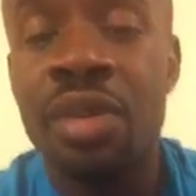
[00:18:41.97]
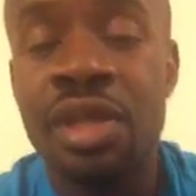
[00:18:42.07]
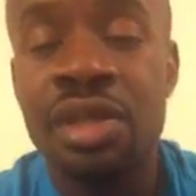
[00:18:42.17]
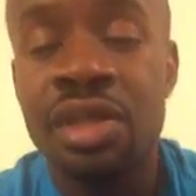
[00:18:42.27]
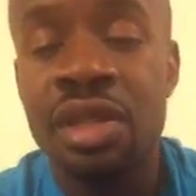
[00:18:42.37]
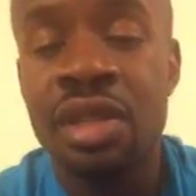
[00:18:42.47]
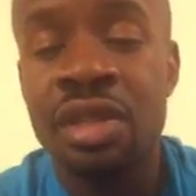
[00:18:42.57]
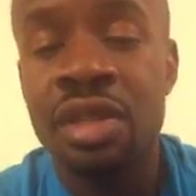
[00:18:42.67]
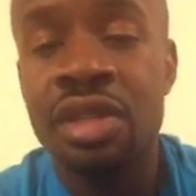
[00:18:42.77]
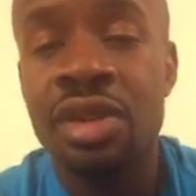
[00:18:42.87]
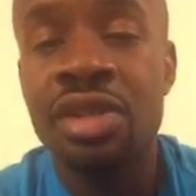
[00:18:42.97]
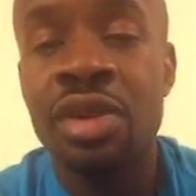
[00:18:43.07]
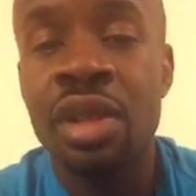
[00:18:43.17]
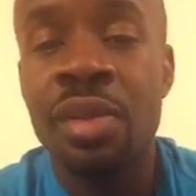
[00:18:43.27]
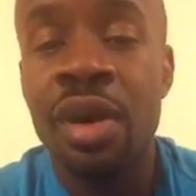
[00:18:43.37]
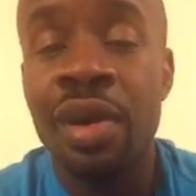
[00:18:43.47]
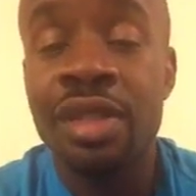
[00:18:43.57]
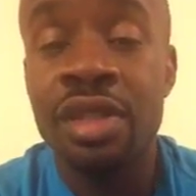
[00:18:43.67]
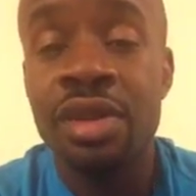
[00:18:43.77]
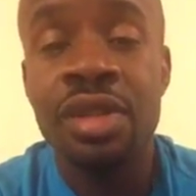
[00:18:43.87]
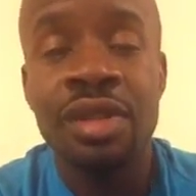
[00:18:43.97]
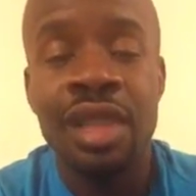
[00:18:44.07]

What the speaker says: businesses. So it's all about execution.